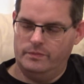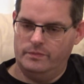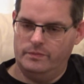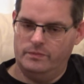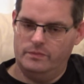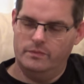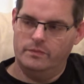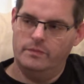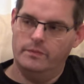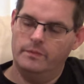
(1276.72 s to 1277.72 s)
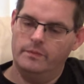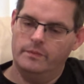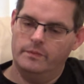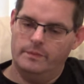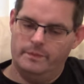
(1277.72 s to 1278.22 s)

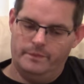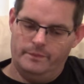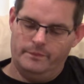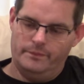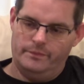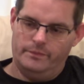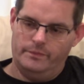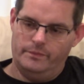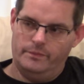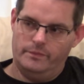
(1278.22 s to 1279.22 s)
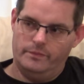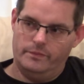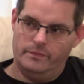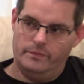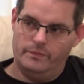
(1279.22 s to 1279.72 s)

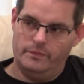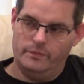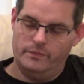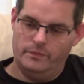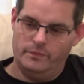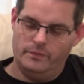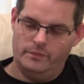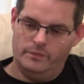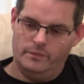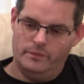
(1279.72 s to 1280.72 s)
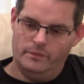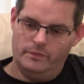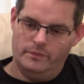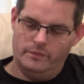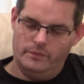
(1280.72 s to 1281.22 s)

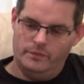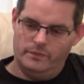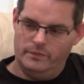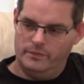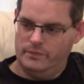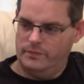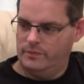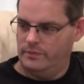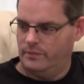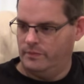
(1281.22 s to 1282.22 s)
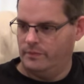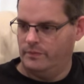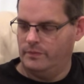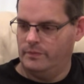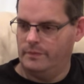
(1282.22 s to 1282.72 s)

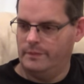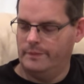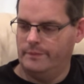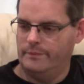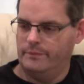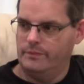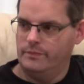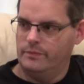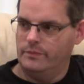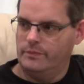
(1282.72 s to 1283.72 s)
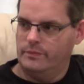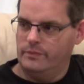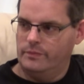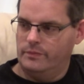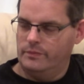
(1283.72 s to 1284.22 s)

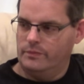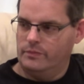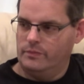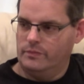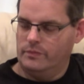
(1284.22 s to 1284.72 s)
This person isn't speaking.